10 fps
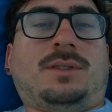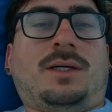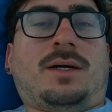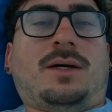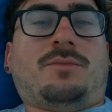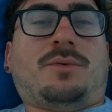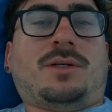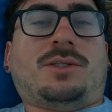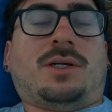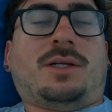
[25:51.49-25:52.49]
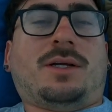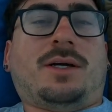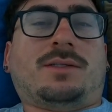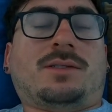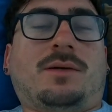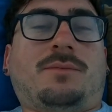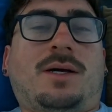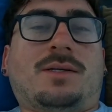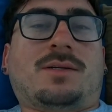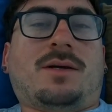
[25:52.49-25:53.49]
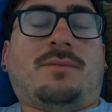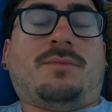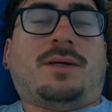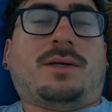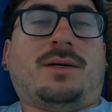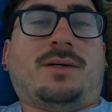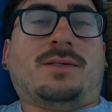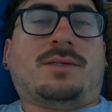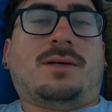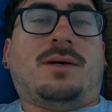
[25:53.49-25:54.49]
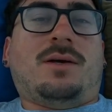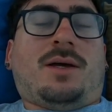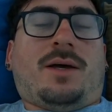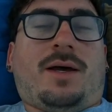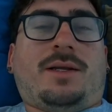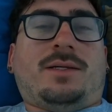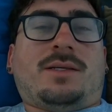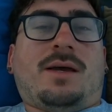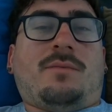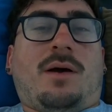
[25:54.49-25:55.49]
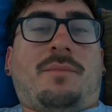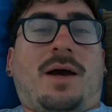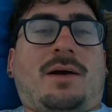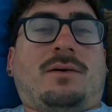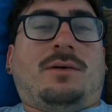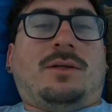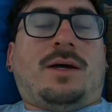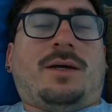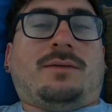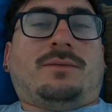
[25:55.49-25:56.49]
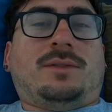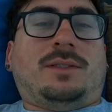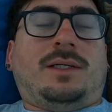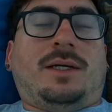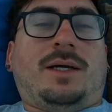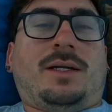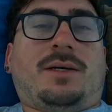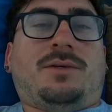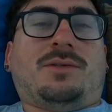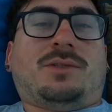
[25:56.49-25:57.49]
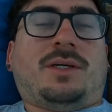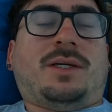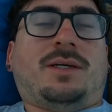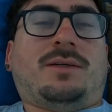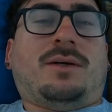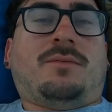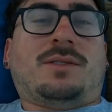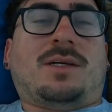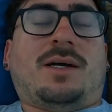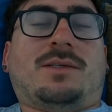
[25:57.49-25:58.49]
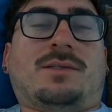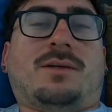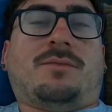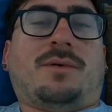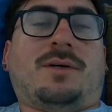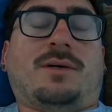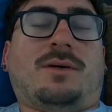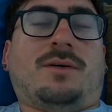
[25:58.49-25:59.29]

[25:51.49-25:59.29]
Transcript: I got a pretty shitty night's sleep last night because I had to stay on my back all night, and I usually am a side sleeper.